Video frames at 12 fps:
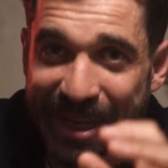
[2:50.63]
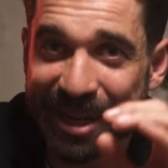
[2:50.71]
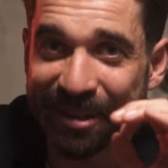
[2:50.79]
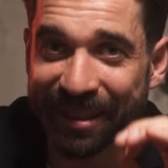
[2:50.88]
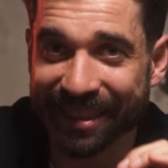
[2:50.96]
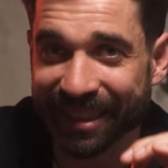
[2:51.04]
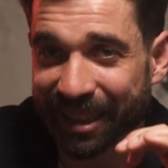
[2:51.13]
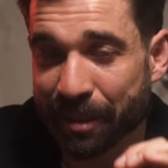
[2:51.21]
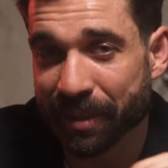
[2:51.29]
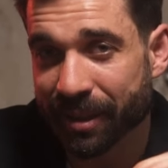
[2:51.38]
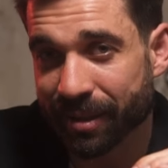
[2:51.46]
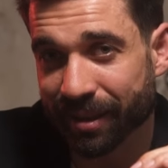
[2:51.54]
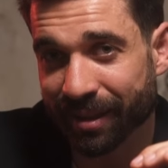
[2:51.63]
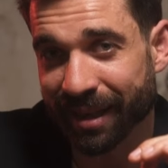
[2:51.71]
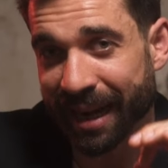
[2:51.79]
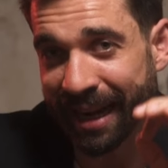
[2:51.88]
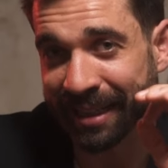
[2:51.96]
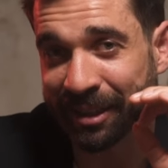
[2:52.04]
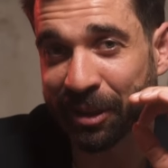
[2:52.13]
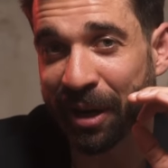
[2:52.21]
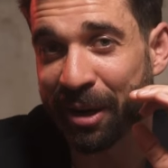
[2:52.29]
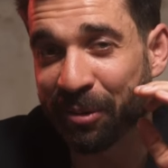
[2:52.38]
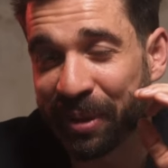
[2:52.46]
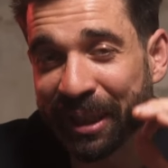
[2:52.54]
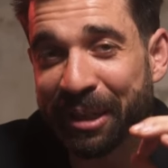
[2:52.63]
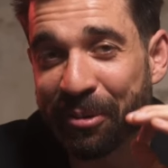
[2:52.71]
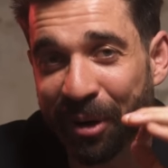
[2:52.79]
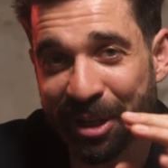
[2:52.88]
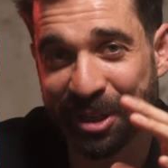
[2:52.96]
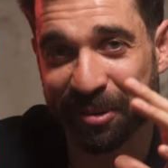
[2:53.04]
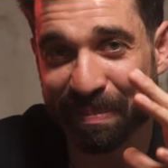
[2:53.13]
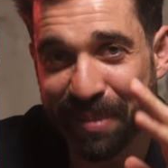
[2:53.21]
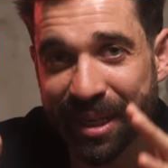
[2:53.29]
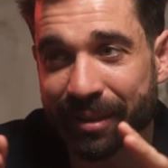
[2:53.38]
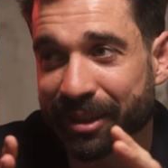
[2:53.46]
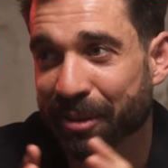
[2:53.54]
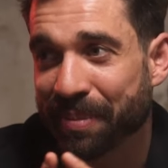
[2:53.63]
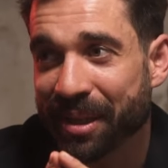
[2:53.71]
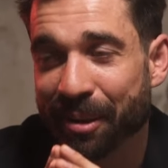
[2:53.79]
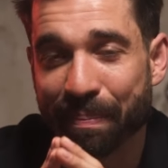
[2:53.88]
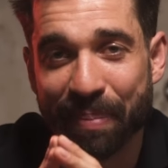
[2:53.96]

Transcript: here is limited, and so I really want your meals to be the